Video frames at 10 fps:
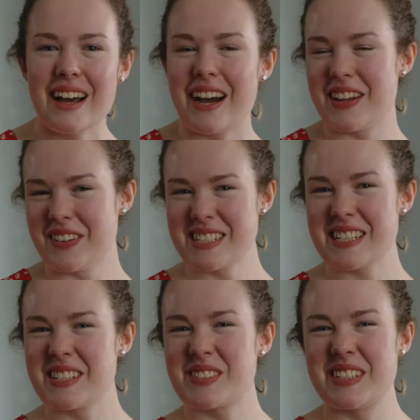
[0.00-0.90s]
I know it
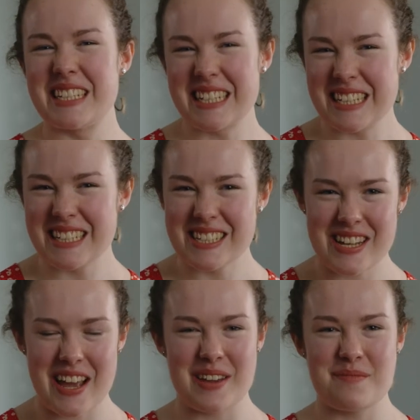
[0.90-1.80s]
sounds really
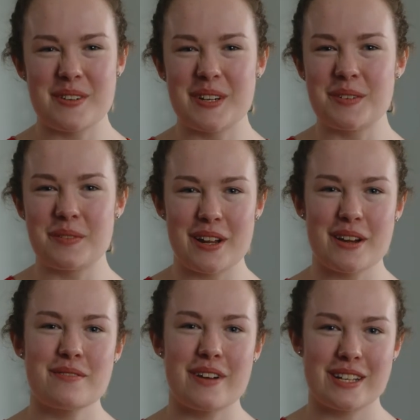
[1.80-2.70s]
cliche, but when I
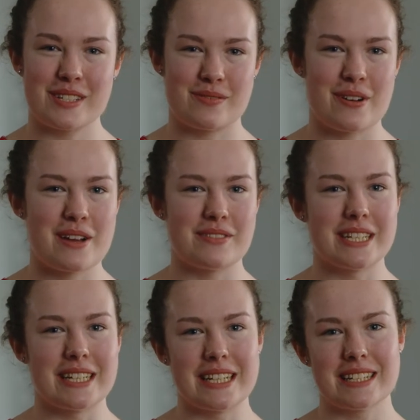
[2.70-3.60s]
first arrived
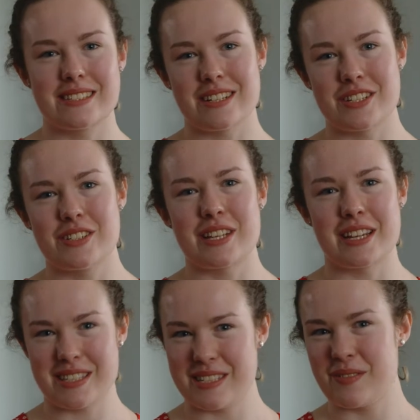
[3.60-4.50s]
in Leeds, I just
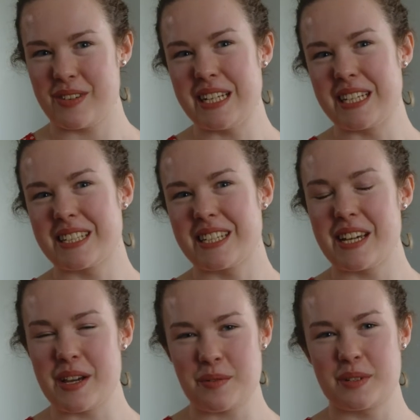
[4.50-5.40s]
had this feeling that
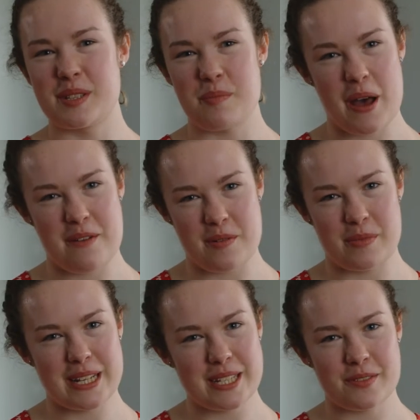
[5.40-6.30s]
it was the perfect
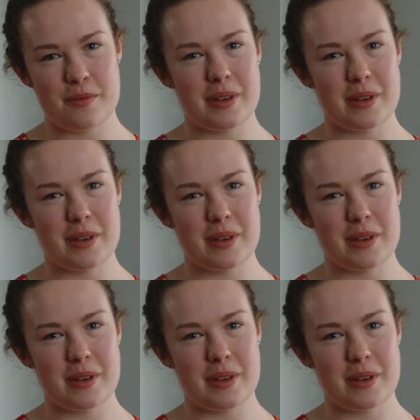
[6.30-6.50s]
place for